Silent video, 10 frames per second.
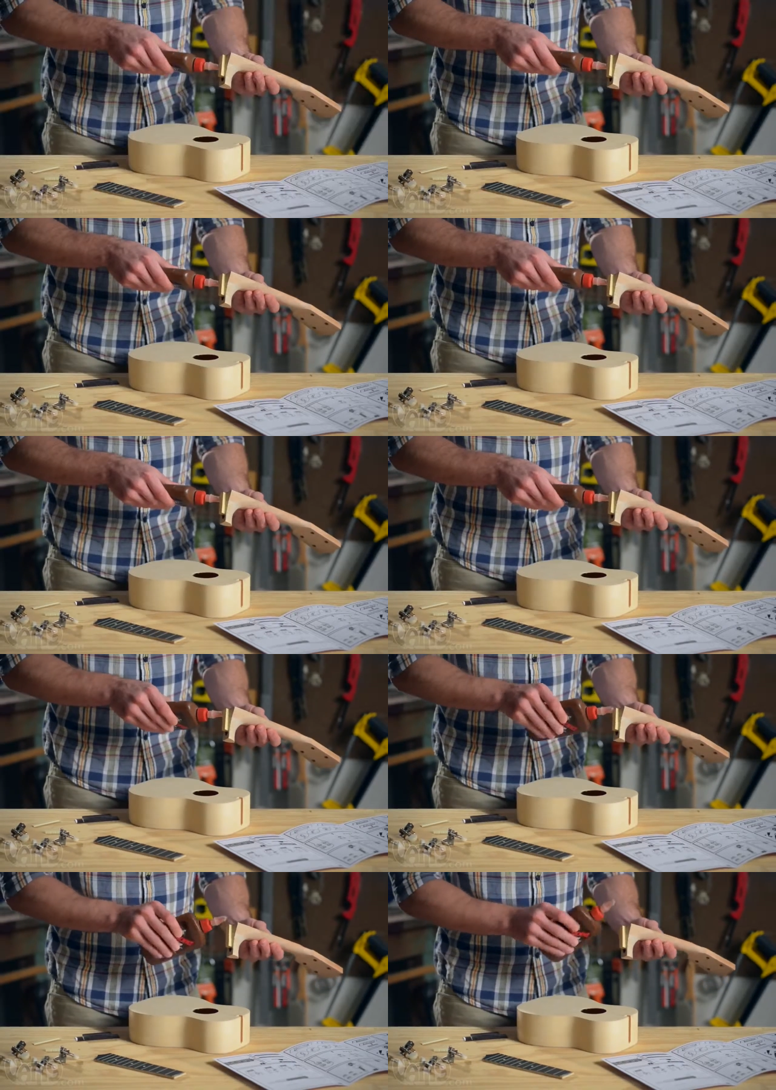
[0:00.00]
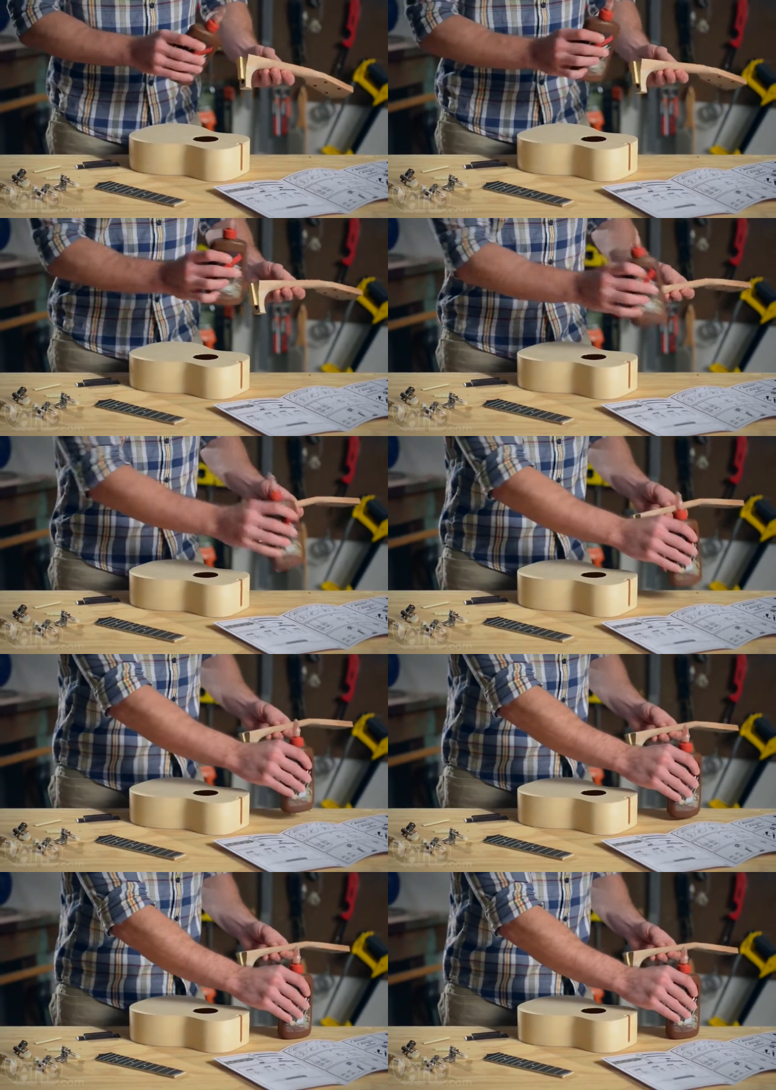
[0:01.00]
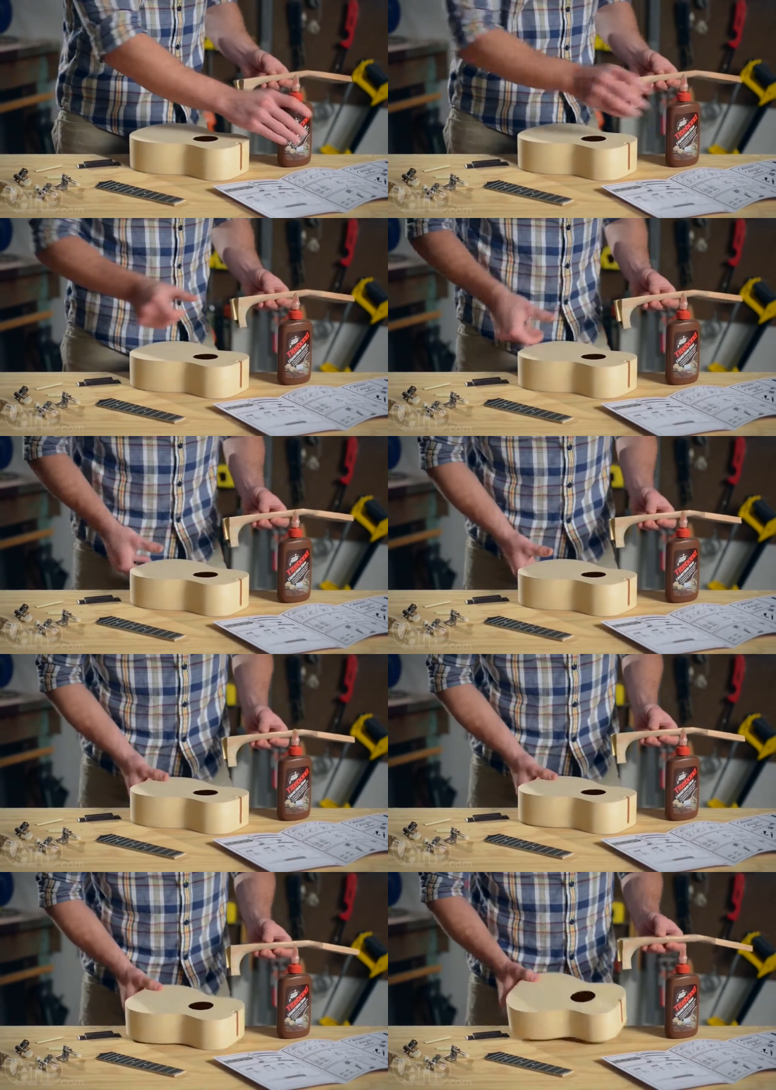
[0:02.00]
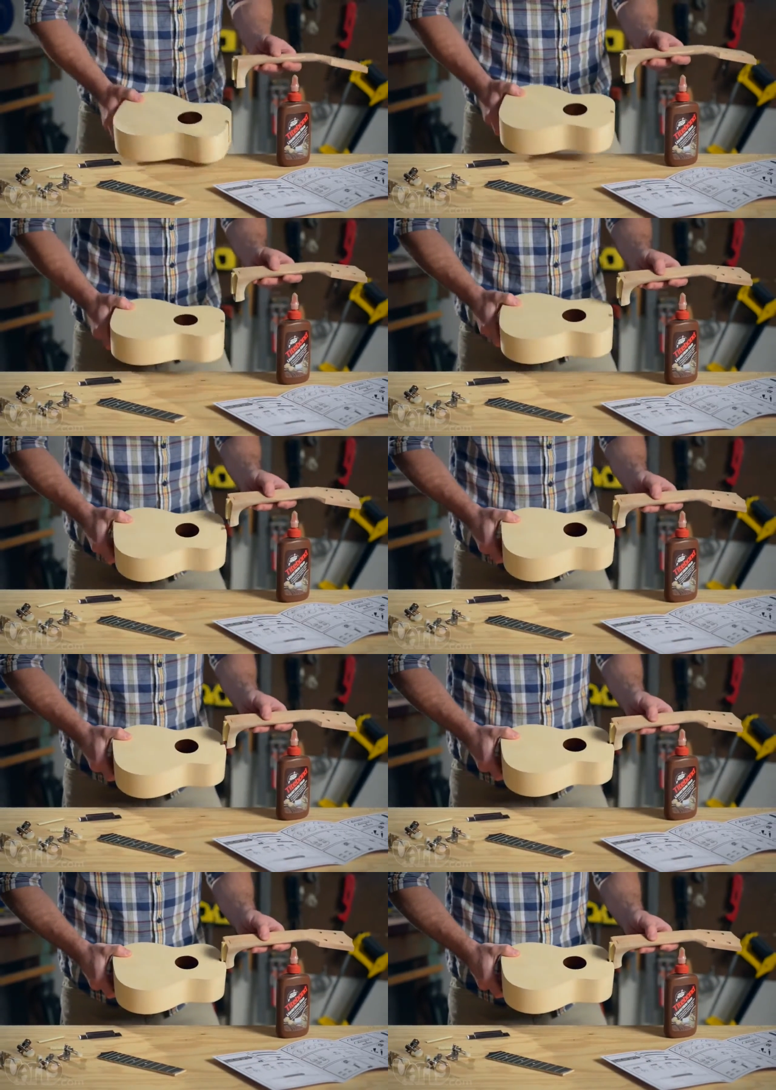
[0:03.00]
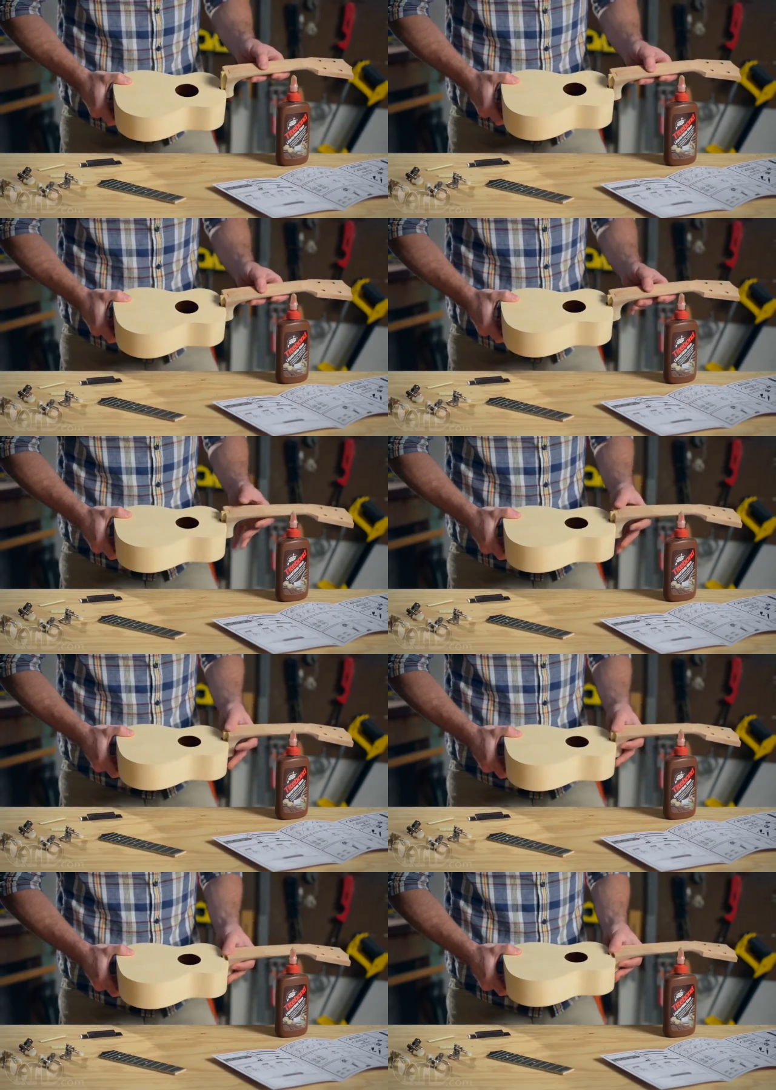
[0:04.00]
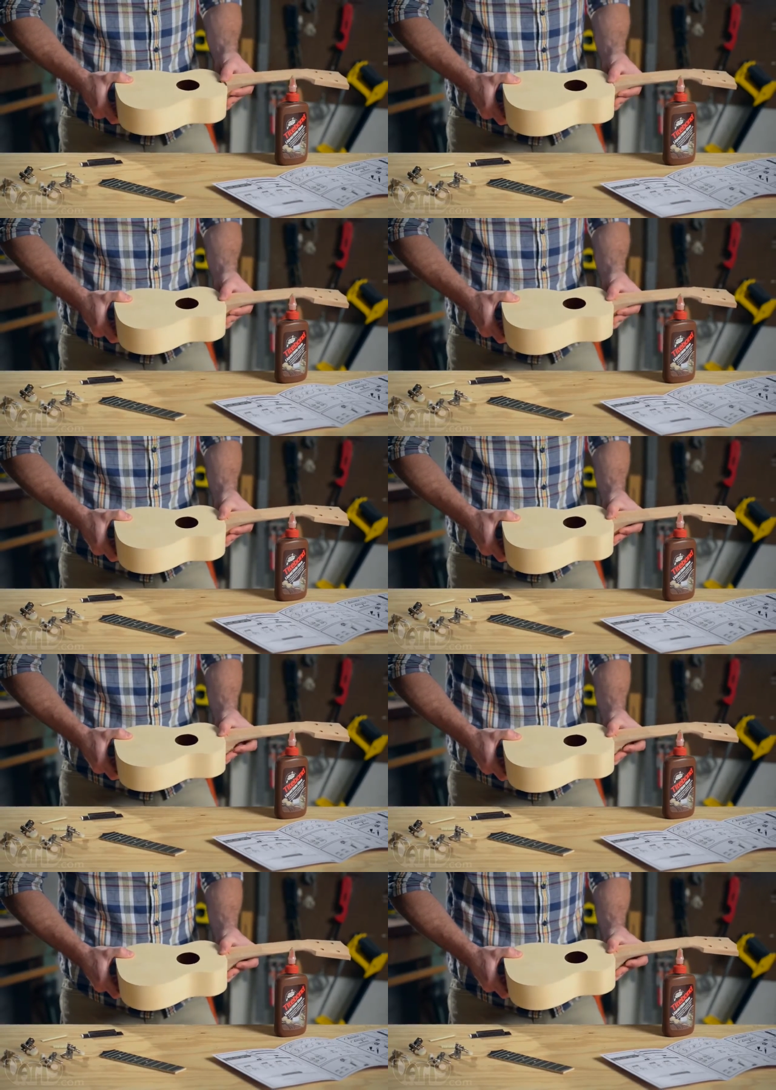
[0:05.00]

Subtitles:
(no speaker visible)